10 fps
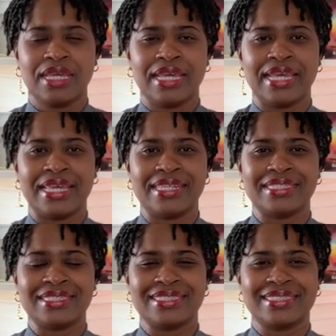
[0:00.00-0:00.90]
And
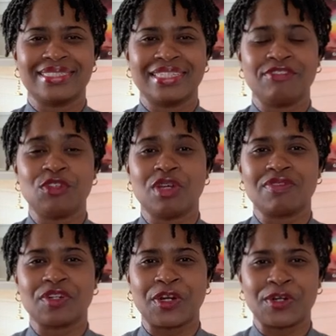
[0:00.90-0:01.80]
if you
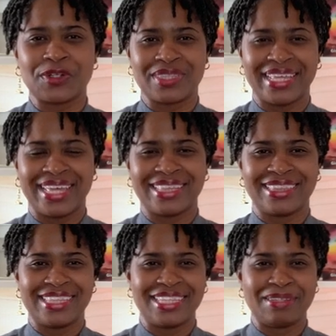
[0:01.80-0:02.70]
ever heard that
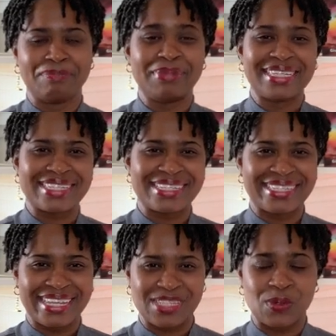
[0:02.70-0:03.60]
the biggest
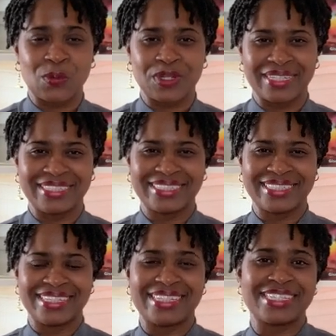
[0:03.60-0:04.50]
sex organ
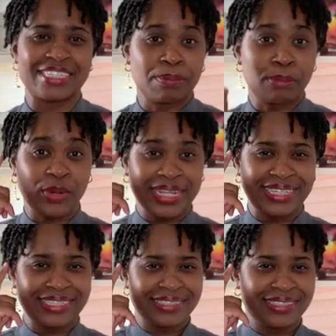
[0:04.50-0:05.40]
is the
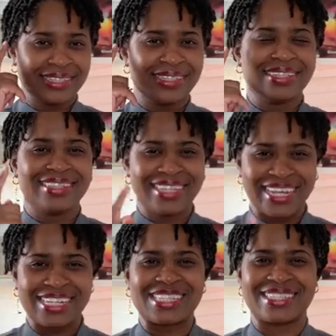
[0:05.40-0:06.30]
brain,
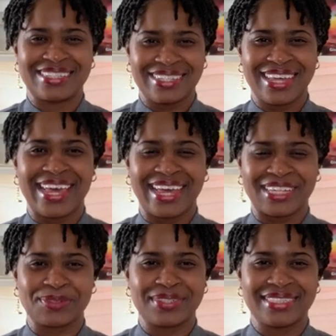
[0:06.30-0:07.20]
that is
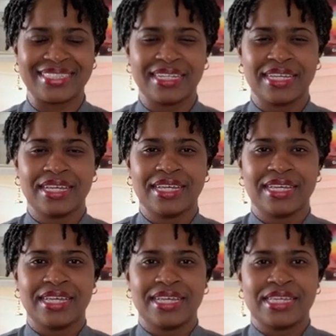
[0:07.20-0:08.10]
accurate.
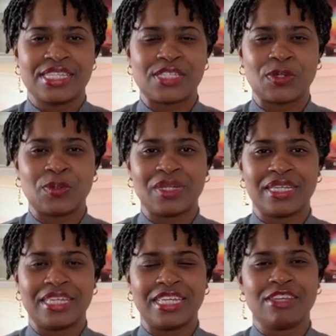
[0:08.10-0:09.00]
So
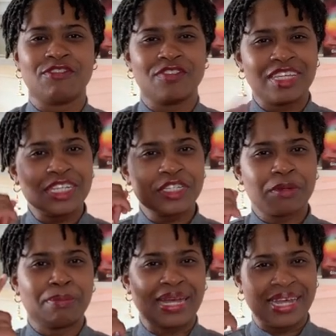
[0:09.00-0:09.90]
if in
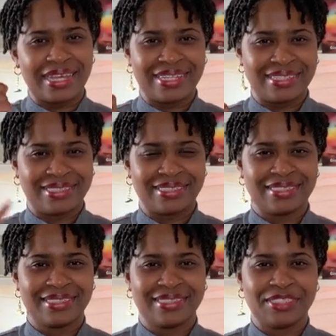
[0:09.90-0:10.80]
your mind
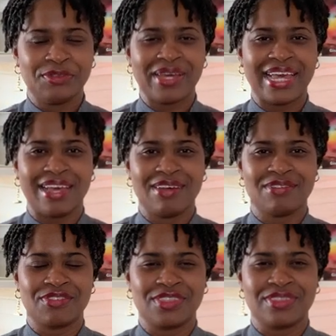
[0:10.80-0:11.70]
you
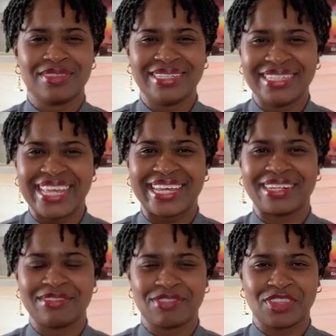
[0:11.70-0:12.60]
have
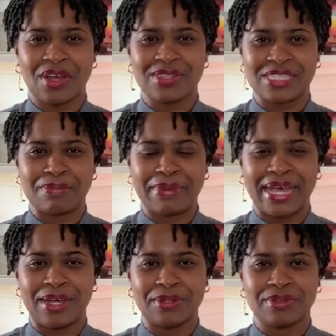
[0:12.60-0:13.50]
negative thoughts
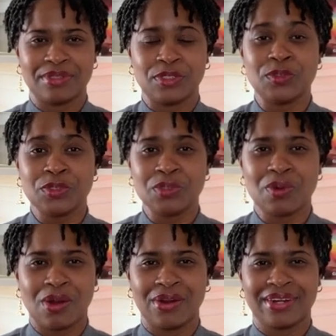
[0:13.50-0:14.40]
about who you
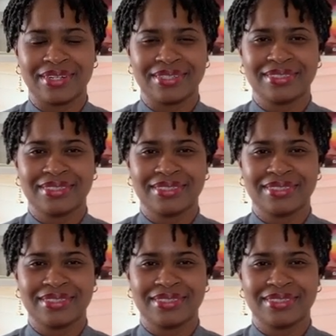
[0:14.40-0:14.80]
are